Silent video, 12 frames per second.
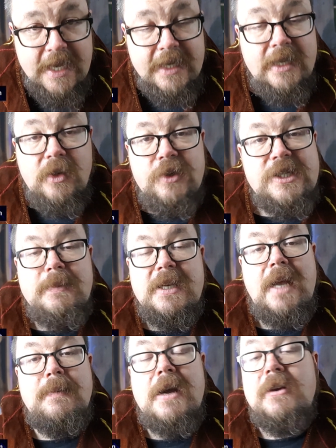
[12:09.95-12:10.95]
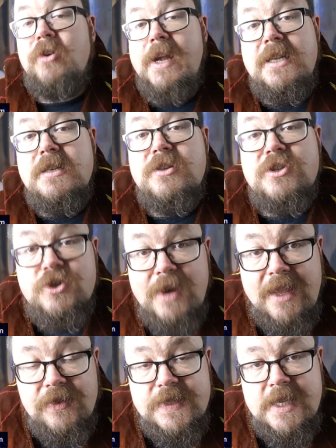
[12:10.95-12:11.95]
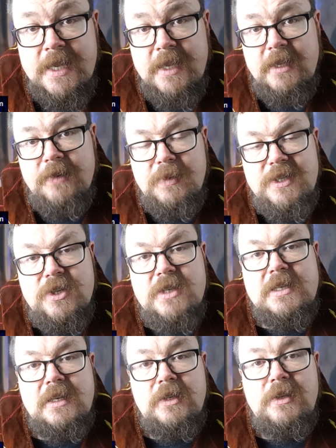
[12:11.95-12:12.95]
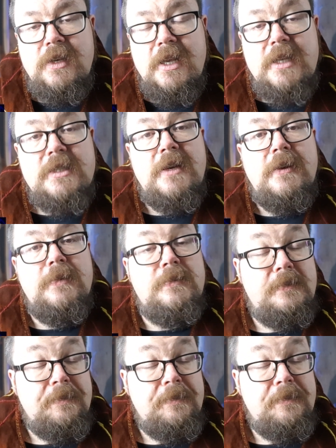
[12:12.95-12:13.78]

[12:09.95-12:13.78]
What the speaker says: can also become our greatest strength if we just learn to